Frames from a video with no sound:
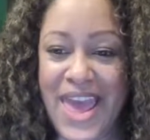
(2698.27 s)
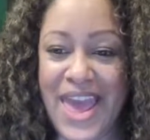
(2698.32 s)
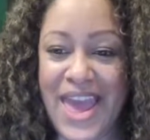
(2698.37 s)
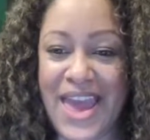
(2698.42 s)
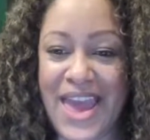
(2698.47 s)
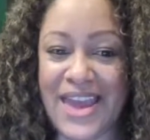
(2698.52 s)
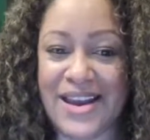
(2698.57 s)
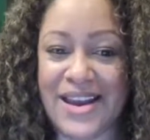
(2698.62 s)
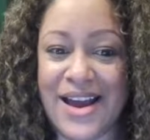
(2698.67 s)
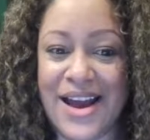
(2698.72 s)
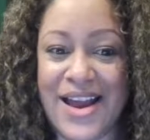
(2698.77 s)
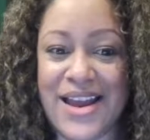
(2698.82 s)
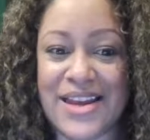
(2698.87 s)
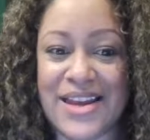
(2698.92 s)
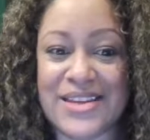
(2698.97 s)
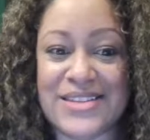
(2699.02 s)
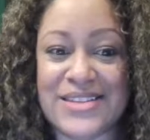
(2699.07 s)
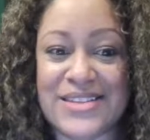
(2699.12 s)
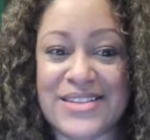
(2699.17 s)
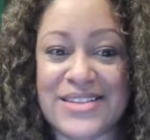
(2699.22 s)
And I
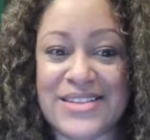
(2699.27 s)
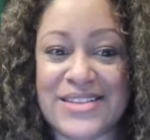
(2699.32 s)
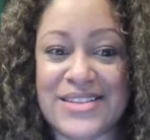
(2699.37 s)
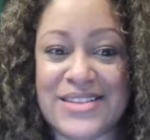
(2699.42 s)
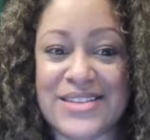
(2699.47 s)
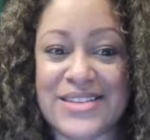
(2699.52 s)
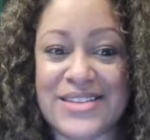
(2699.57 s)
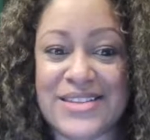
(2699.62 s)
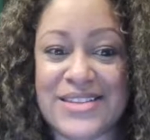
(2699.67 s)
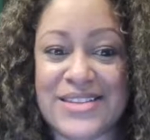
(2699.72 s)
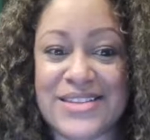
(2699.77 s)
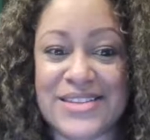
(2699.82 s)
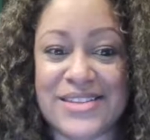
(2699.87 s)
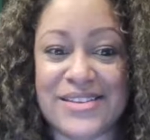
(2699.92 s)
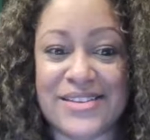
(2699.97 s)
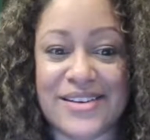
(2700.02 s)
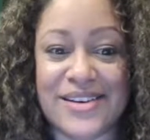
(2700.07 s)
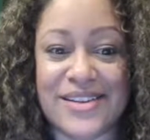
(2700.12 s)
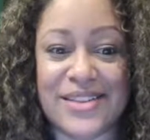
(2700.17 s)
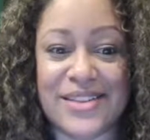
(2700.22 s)
took the
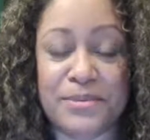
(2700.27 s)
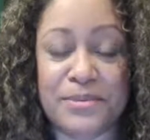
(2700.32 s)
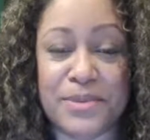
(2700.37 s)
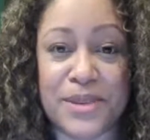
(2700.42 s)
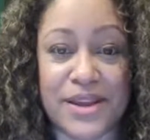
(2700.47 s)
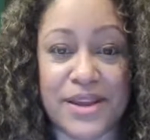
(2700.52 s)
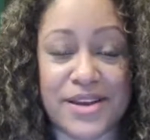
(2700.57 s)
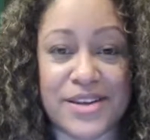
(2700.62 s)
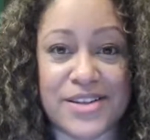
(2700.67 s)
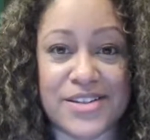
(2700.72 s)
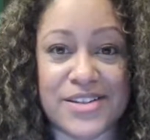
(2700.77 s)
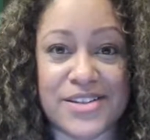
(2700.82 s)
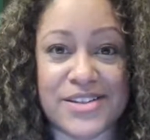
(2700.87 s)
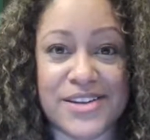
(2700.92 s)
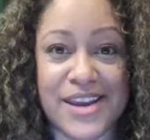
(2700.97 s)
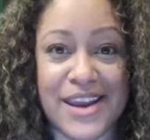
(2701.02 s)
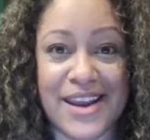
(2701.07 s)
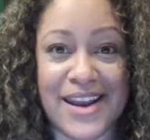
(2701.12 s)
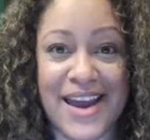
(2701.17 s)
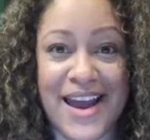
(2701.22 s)
plunge. And I
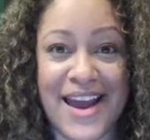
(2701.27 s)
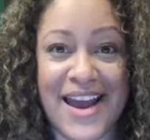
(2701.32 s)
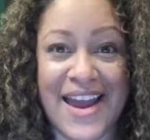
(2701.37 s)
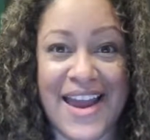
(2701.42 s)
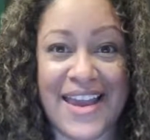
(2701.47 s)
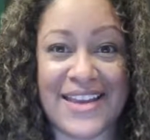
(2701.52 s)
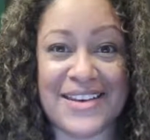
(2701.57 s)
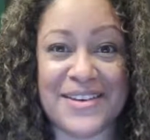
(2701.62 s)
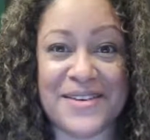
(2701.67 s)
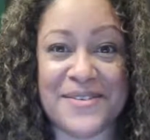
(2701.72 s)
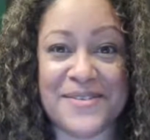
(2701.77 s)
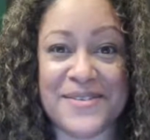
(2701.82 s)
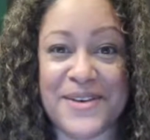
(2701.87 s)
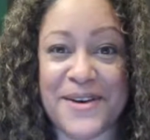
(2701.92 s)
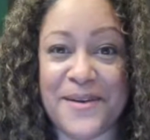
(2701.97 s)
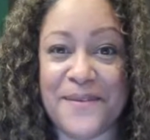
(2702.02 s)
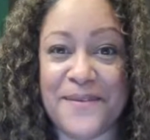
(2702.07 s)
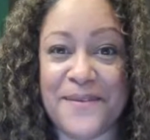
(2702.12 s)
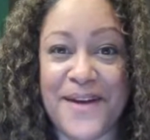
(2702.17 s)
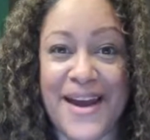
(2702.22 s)
don't know why the
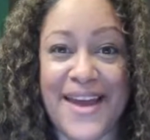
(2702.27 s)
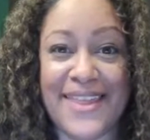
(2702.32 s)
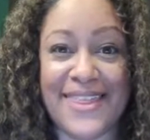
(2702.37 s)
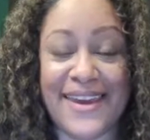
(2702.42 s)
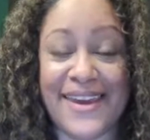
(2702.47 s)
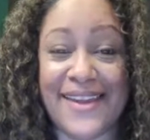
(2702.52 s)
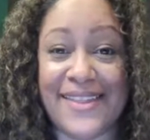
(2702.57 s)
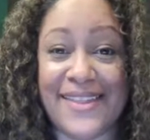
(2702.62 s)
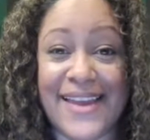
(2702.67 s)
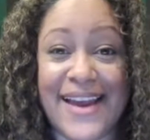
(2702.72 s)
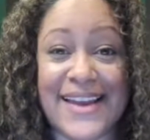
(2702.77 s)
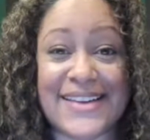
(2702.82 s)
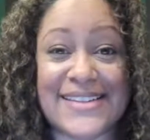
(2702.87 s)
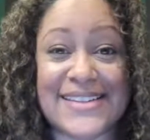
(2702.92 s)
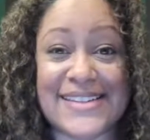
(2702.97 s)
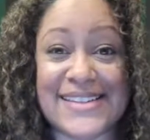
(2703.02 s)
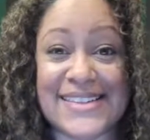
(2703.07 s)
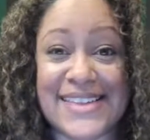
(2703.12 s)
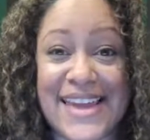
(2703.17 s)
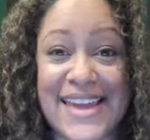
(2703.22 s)
hell I did that, but
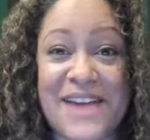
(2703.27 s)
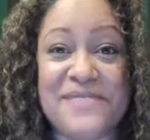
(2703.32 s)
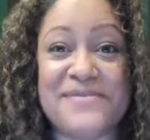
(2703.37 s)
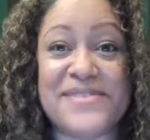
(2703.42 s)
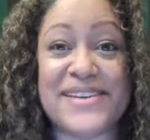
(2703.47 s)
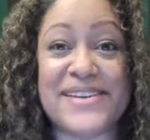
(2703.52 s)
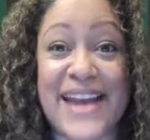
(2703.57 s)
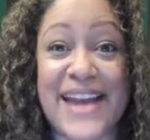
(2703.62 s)
I did it.